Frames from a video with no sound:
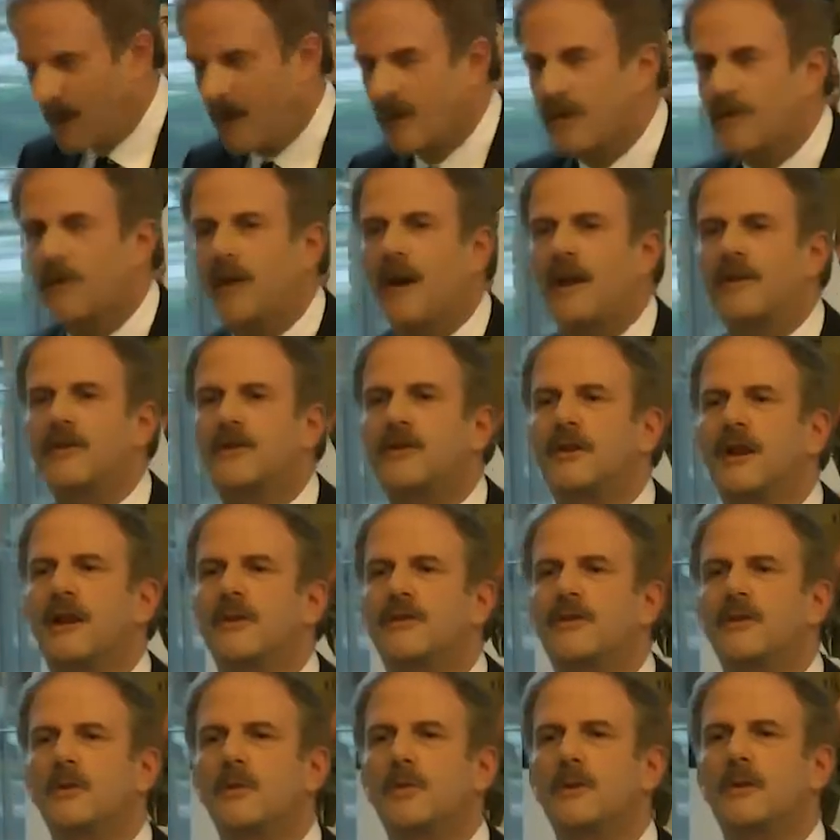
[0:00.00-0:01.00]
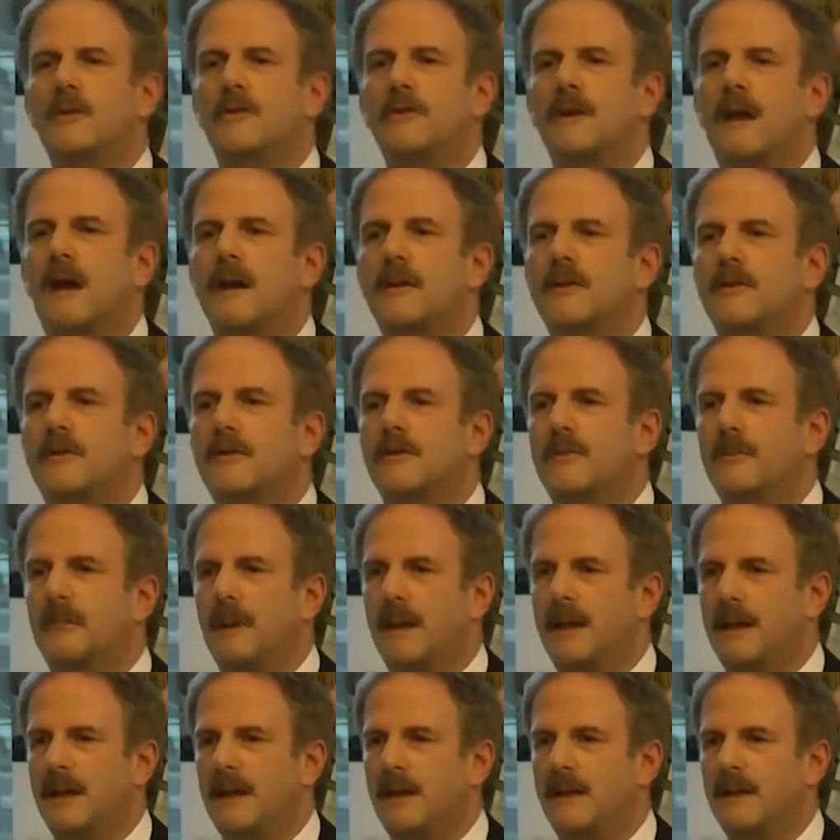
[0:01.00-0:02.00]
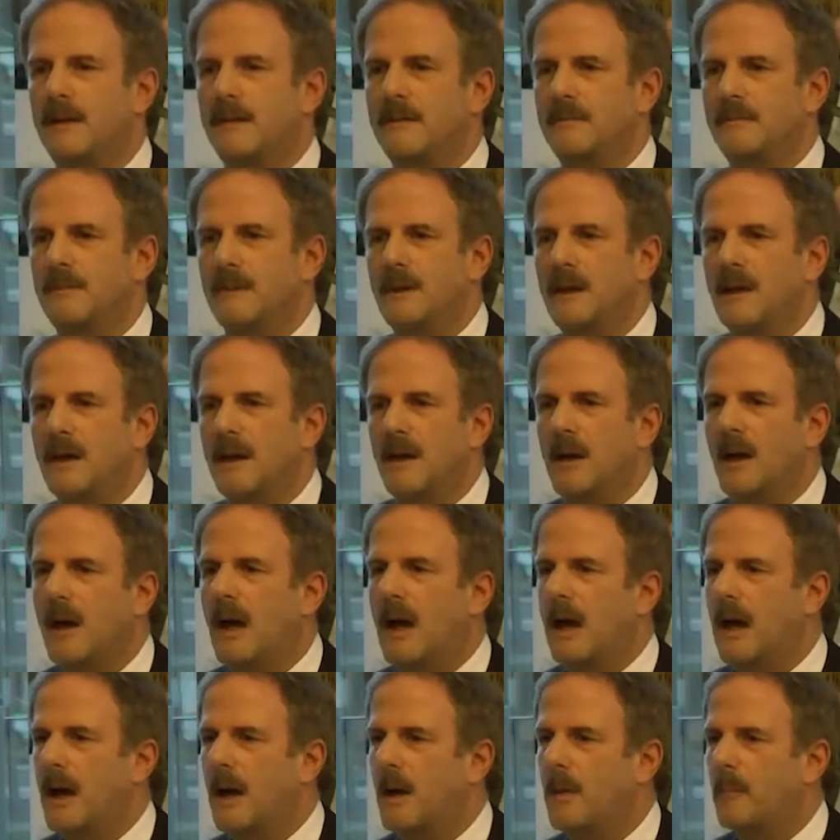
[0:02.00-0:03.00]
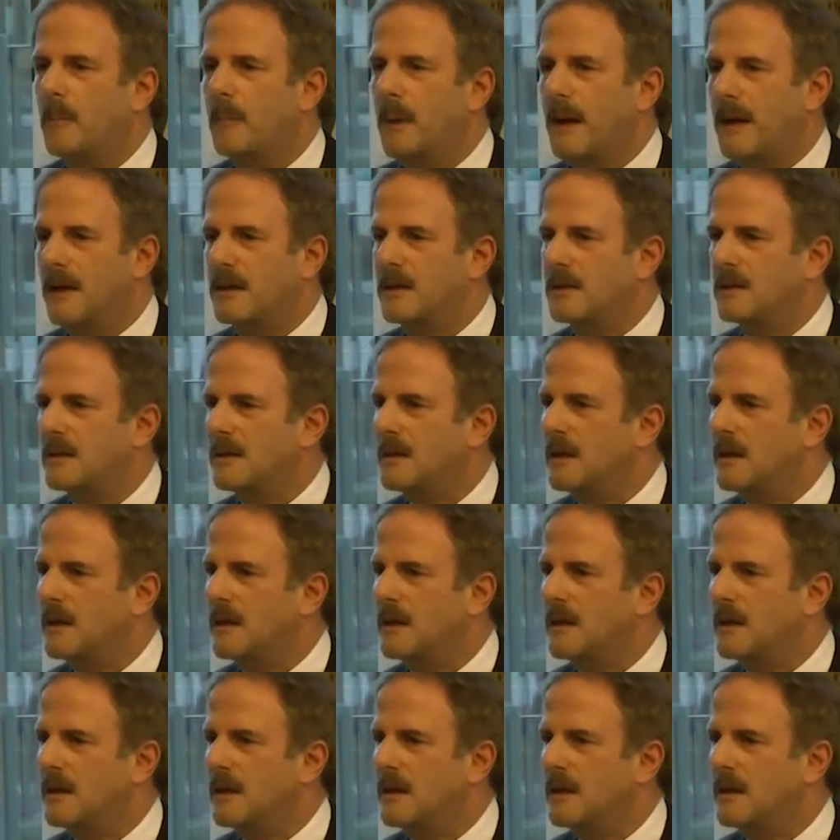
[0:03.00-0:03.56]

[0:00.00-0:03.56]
The Vice-Chancellor would have liked to have been here, but